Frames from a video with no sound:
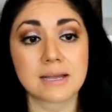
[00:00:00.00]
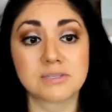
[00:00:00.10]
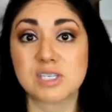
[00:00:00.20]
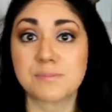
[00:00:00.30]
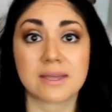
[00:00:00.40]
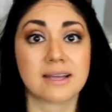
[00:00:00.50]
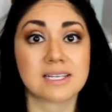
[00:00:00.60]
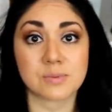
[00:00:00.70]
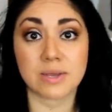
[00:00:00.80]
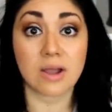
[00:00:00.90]
uh, just
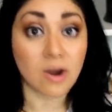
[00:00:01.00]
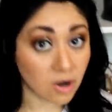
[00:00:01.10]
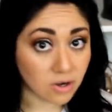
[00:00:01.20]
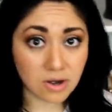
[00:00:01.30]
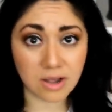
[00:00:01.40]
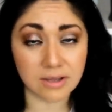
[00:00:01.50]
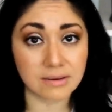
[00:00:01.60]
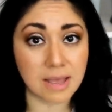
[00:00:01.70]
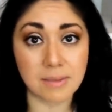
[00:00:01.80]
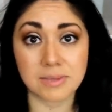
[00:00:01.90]
because we are
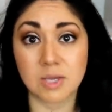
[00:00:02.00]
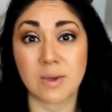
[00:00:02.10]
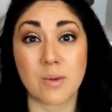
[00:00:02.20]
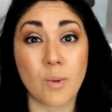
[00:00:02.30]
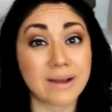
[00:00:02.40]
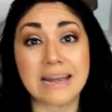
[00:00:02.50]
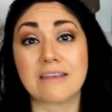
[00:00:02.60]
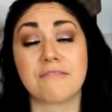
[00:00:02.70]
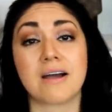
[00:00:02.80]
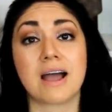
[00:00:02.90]
on MMQA
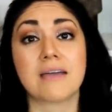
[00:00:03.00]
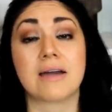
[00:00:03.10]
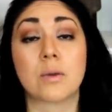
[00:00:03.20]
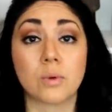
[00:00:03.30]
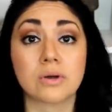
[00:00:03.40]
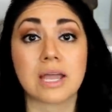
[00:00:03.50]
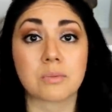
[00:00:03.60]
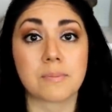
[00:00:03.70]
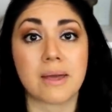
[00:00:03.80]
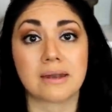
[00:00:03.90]
185, I will get
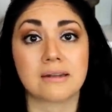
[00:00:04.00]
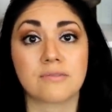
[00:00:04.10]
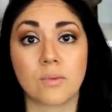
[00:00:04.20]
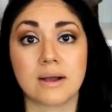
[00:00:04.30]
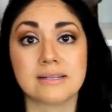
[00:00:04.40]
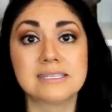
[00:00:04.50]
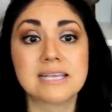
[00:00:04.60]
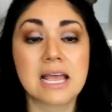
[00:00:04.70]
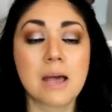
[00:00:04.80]
repetitive ones,